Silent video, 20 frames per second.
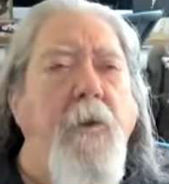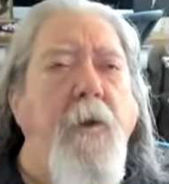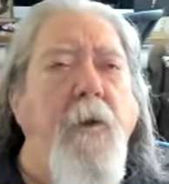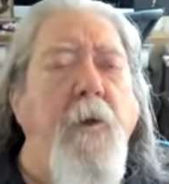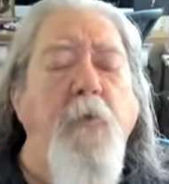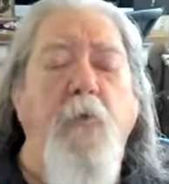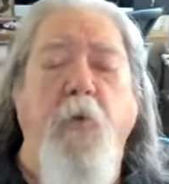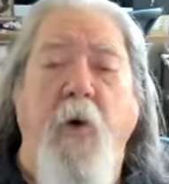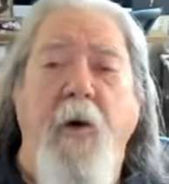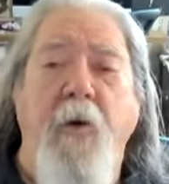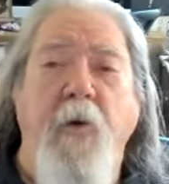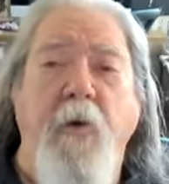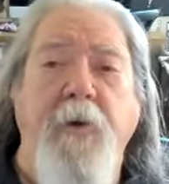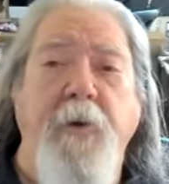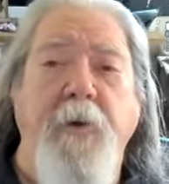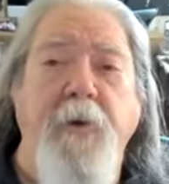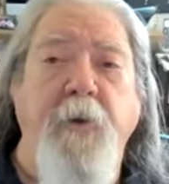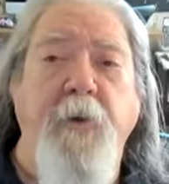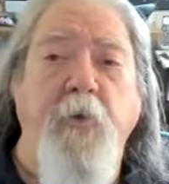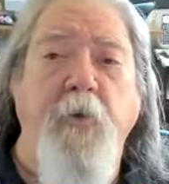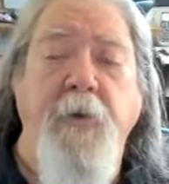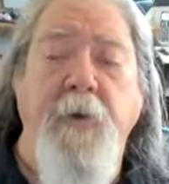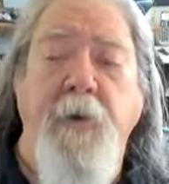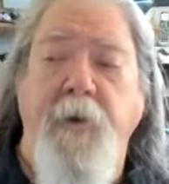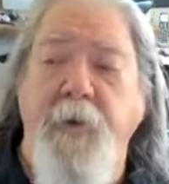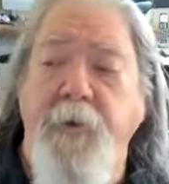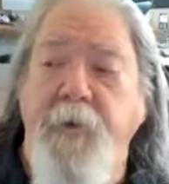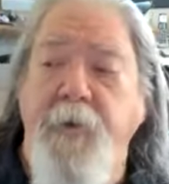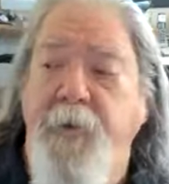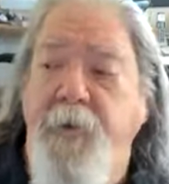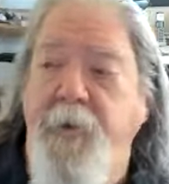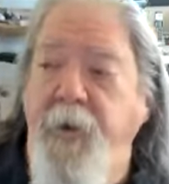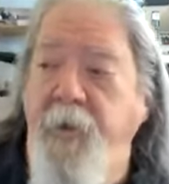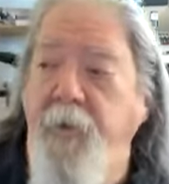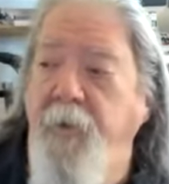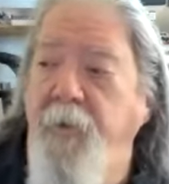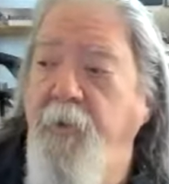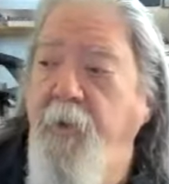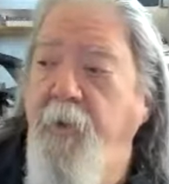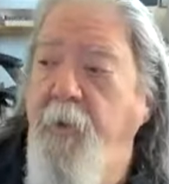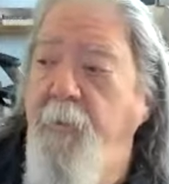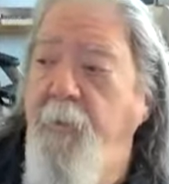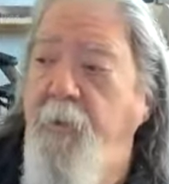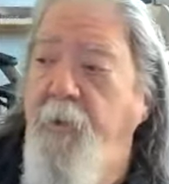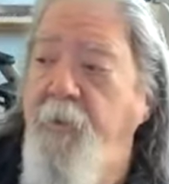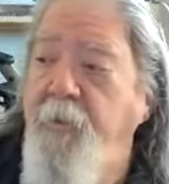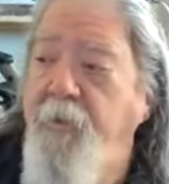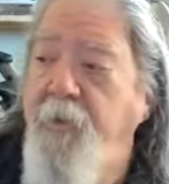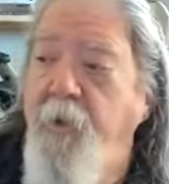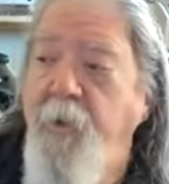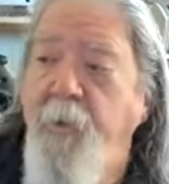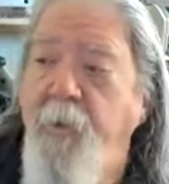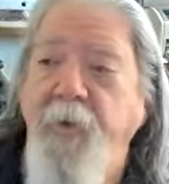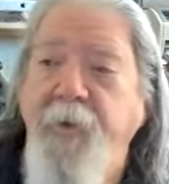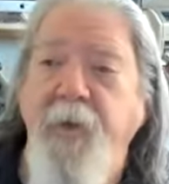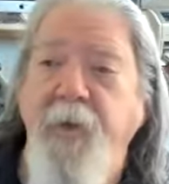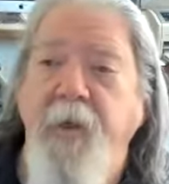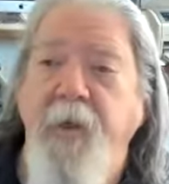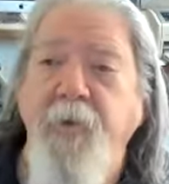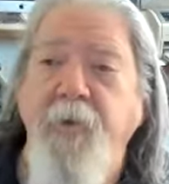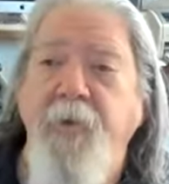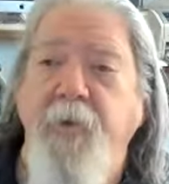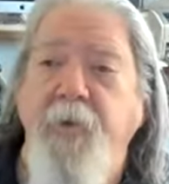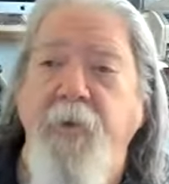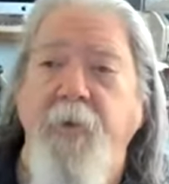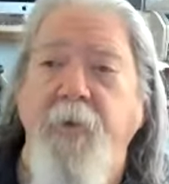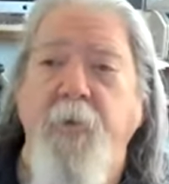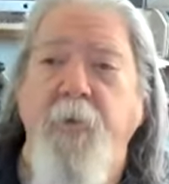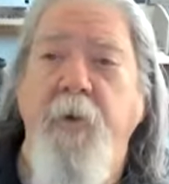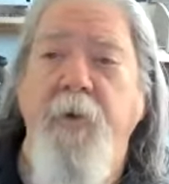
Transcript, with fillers: And rarely do we consider them as limitations.